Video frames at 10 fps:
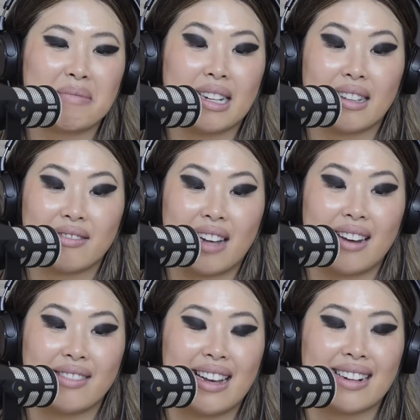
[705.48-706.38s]
I love
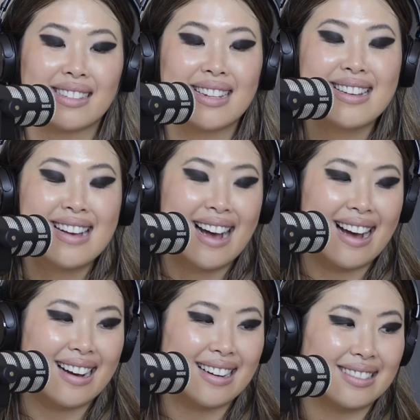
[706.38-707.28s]
Gary Vee, actually.
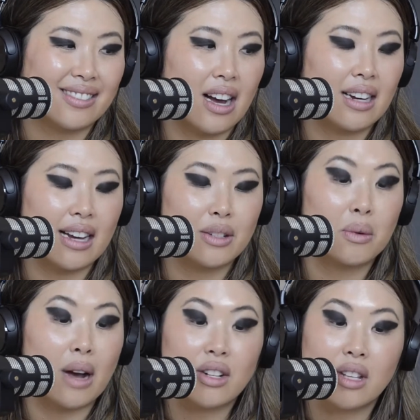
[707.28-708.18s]
Okay,
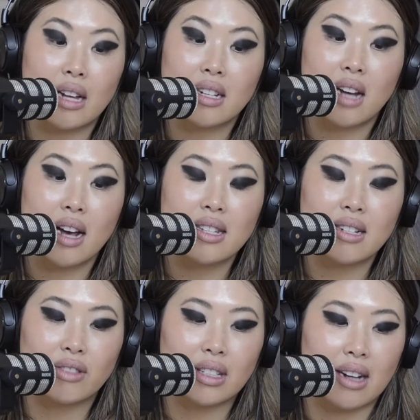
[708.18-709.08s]
so actually that ties
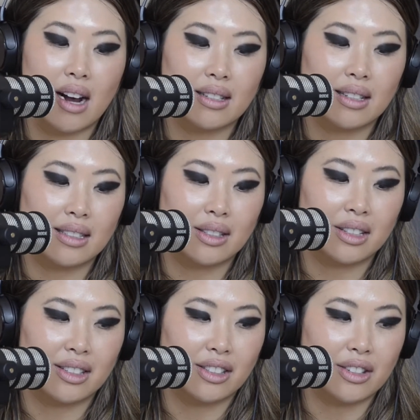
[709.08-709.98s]
in really nicely
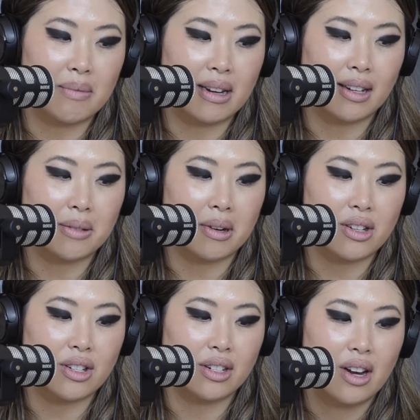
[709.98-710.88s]
into my next
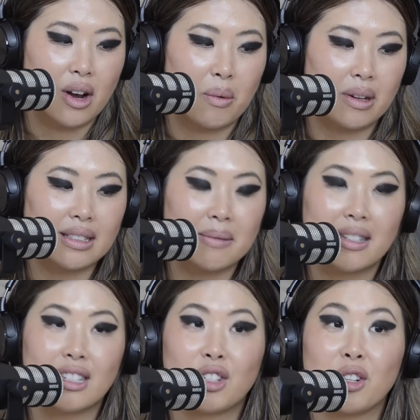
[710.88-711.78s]
question. What are some of
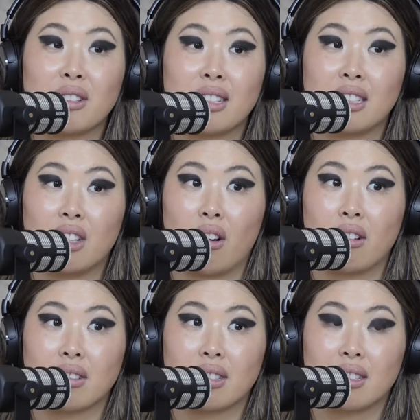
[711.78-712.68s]
the do's and
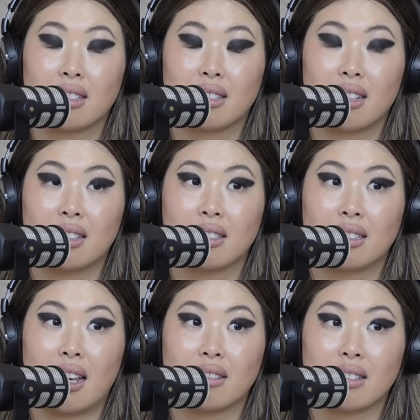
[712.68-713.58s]
don'ts on
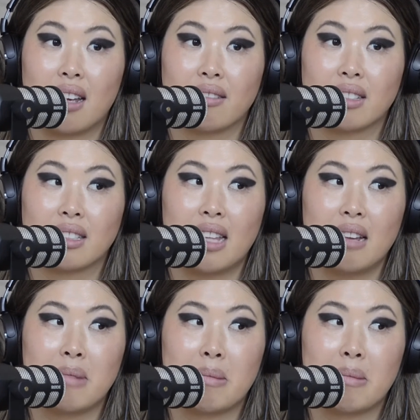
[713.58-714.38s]
SalesNav? Because there'd be